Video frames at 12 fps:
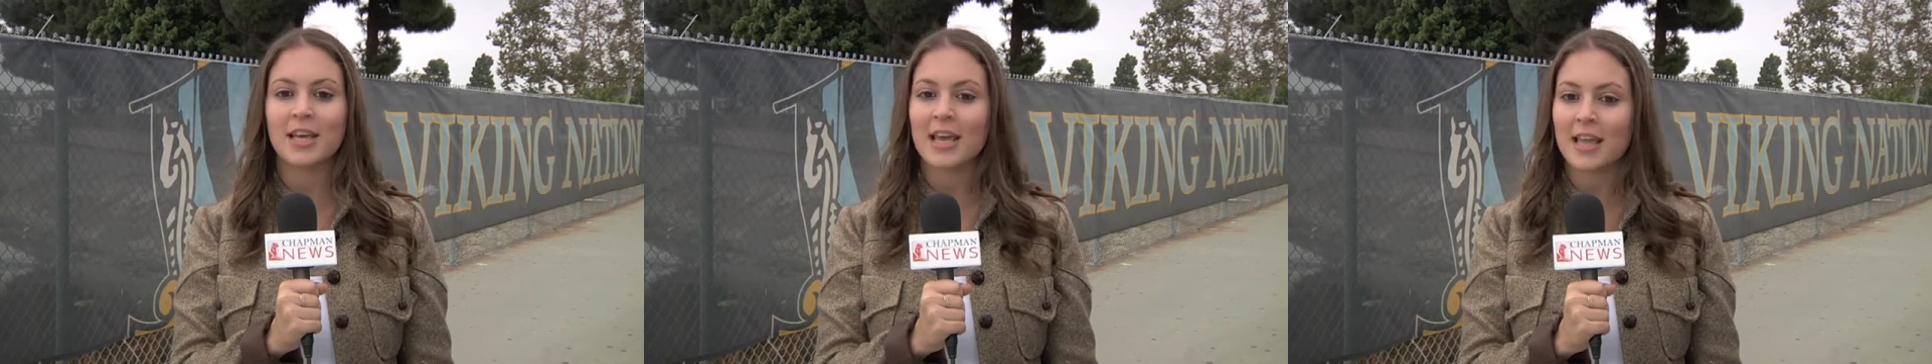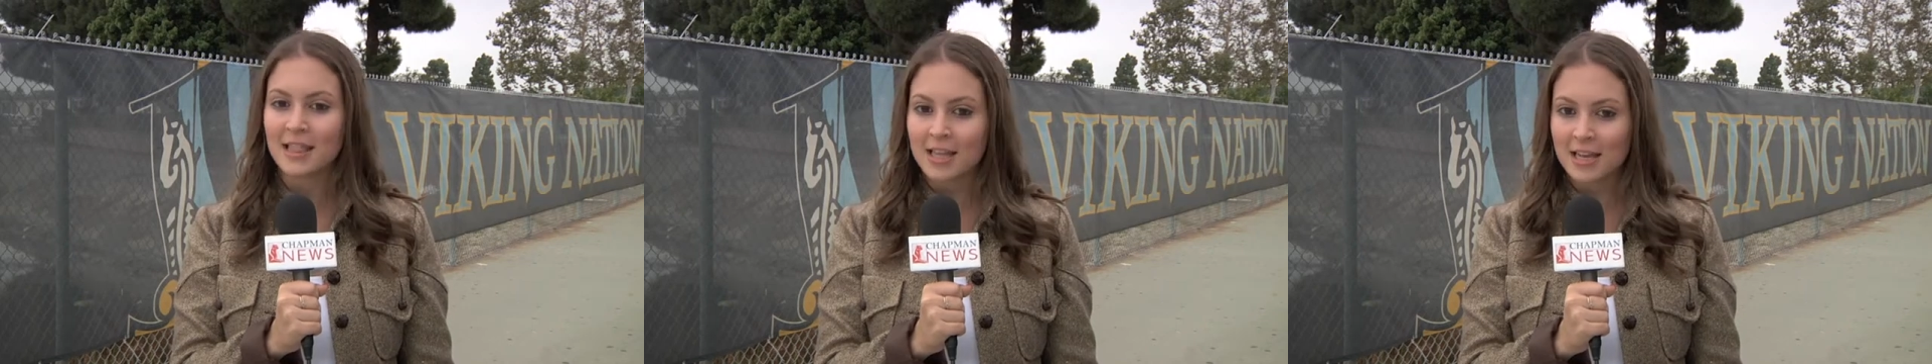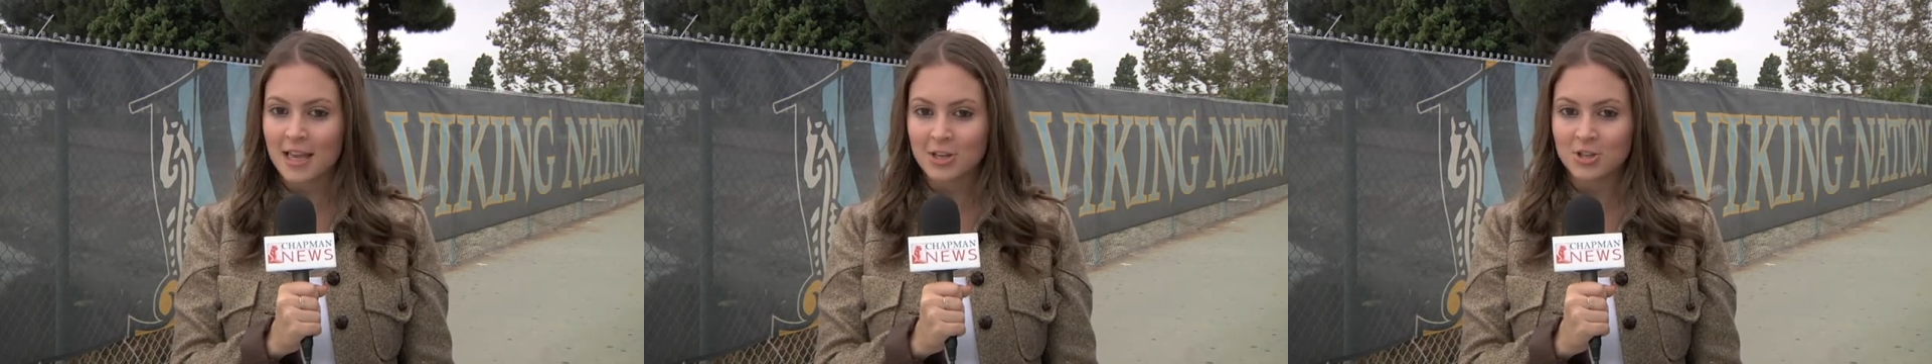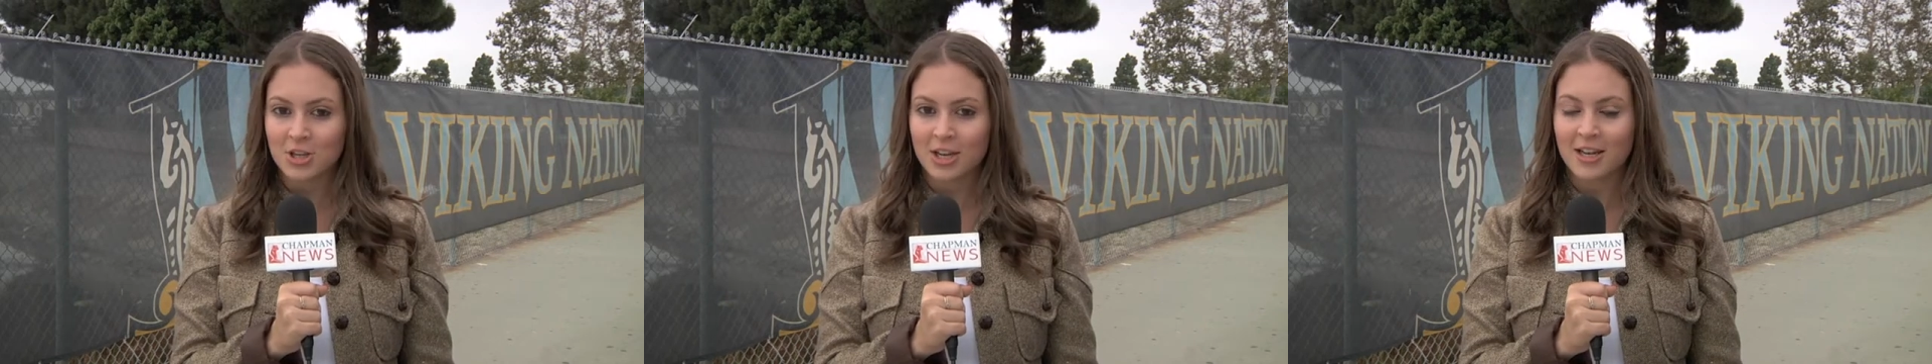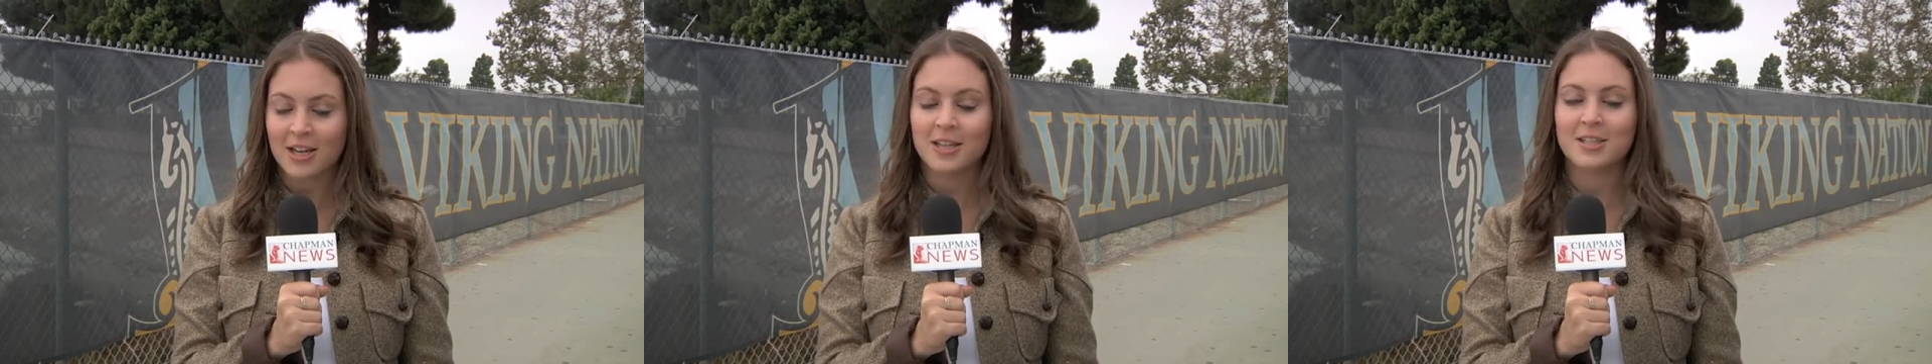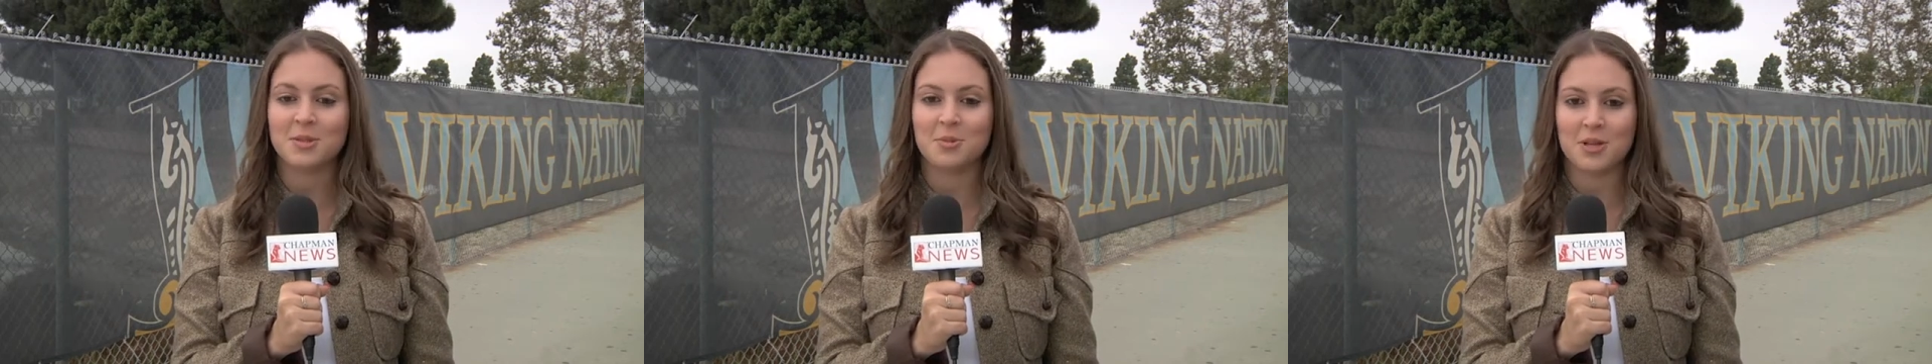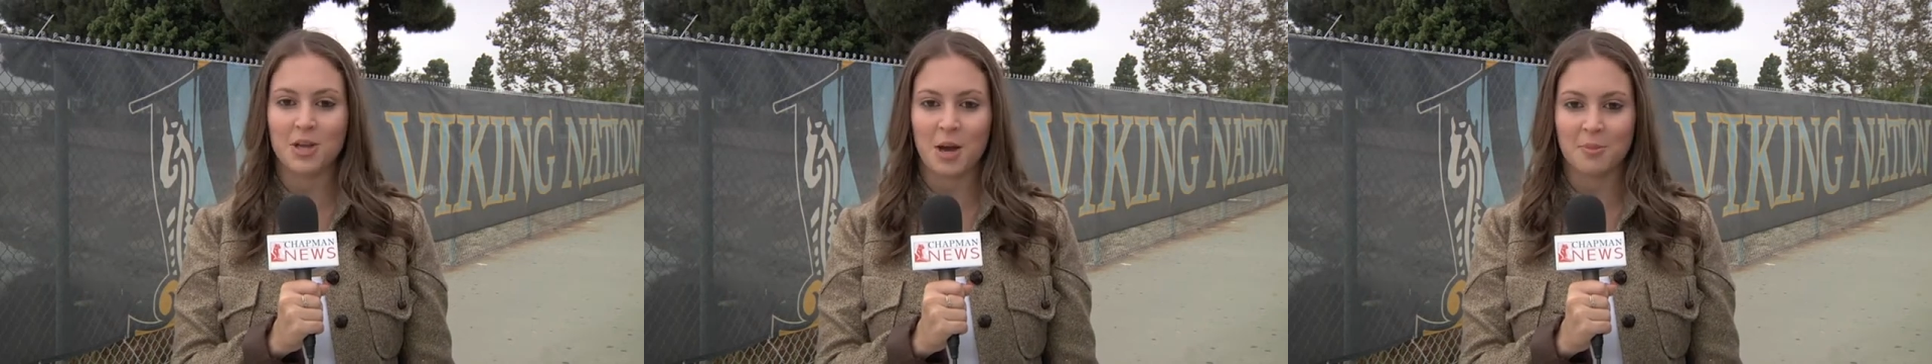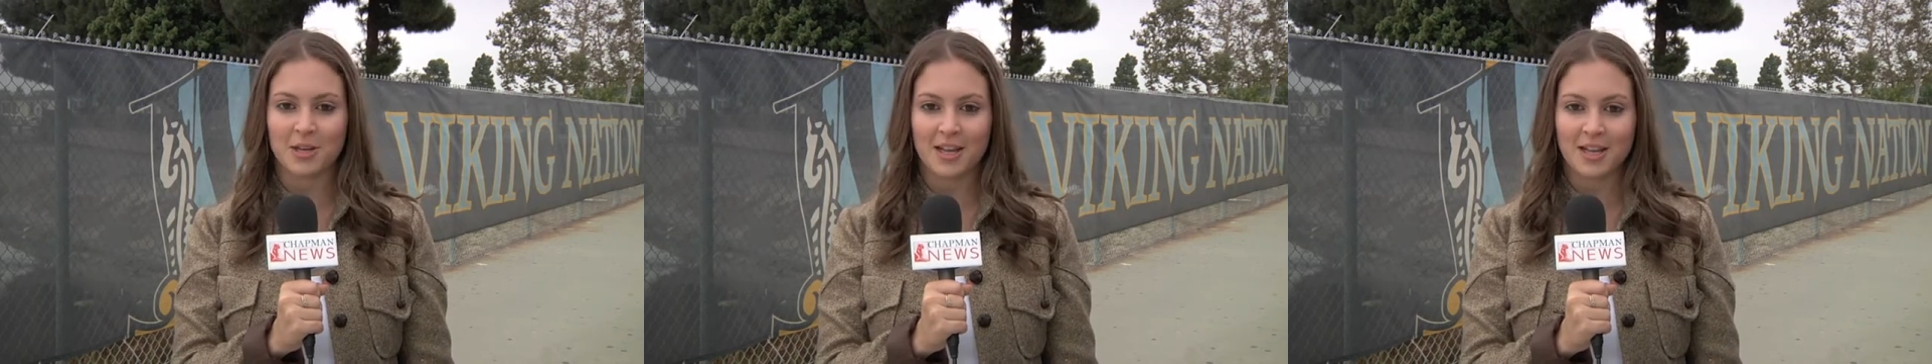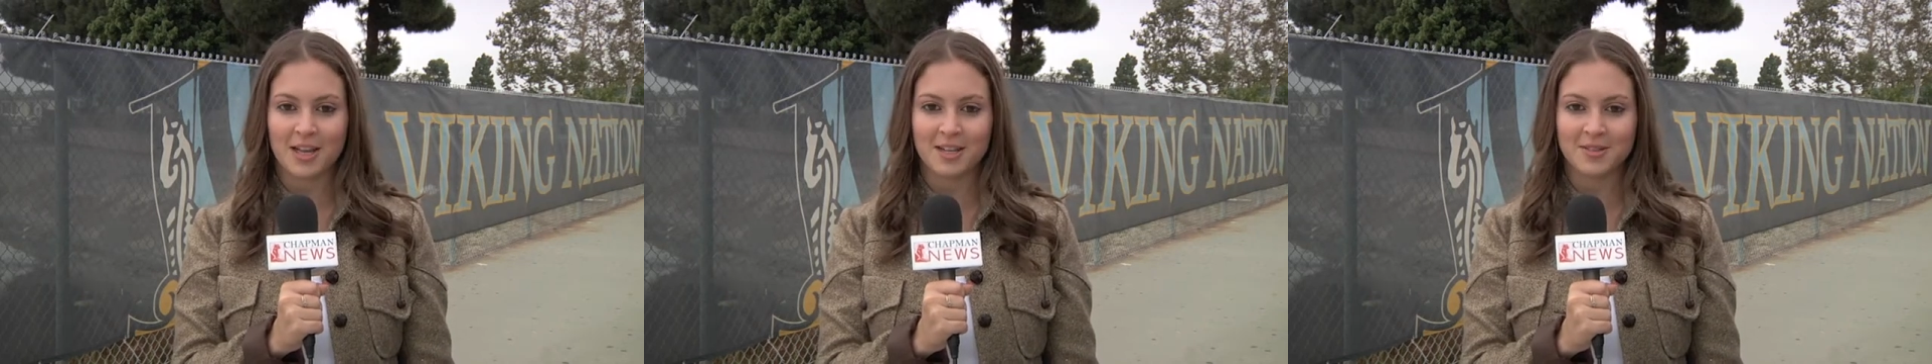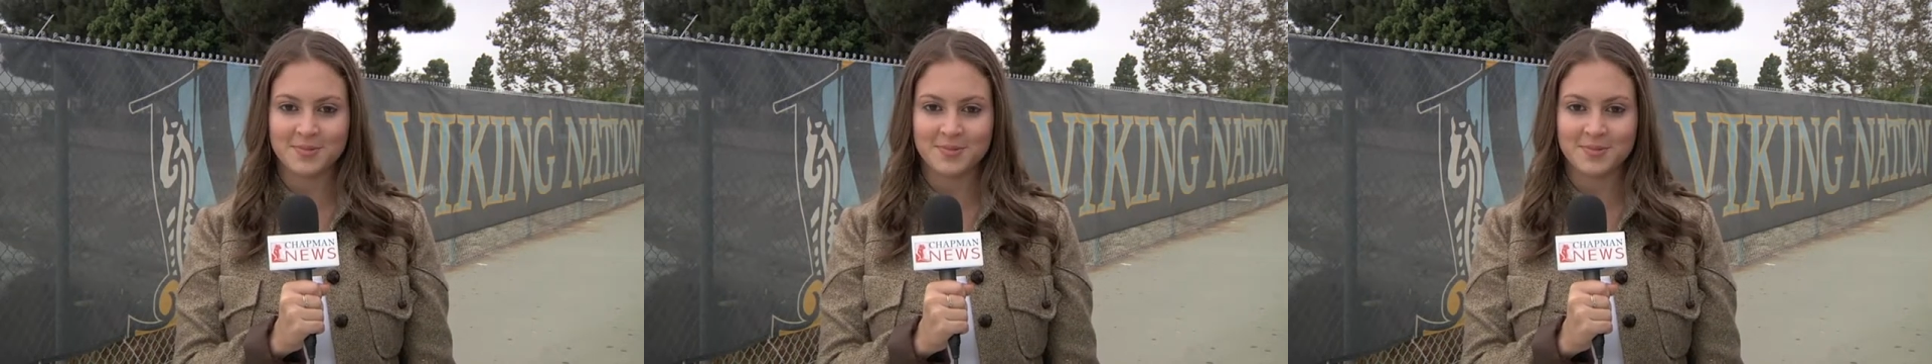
in the nation to be nominated.